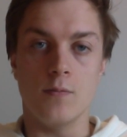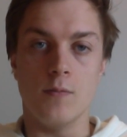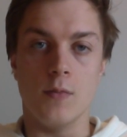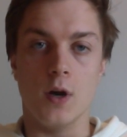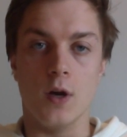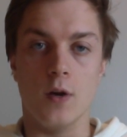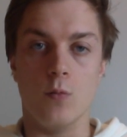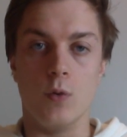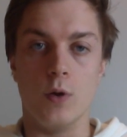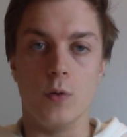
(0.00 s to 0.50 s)

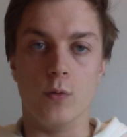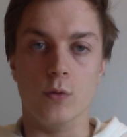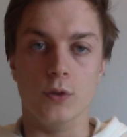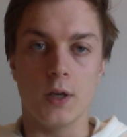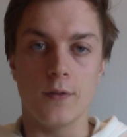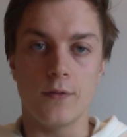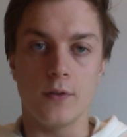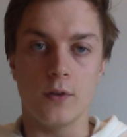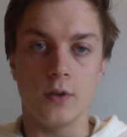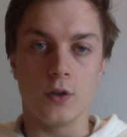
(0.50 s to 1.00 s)
but we will
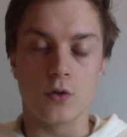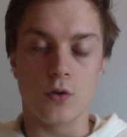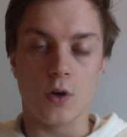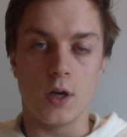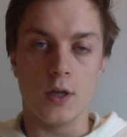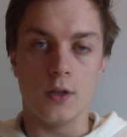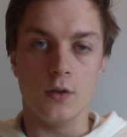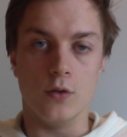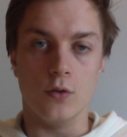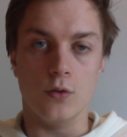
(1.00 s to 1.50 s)
definitely
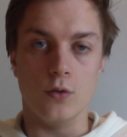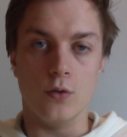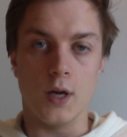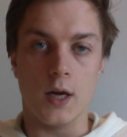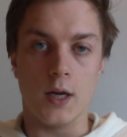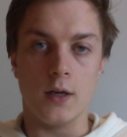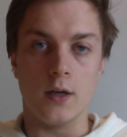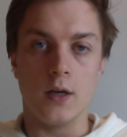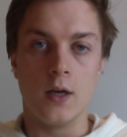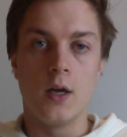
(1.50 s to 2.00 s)
try to do
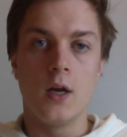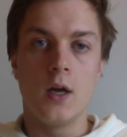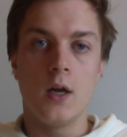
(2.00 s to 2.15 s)
that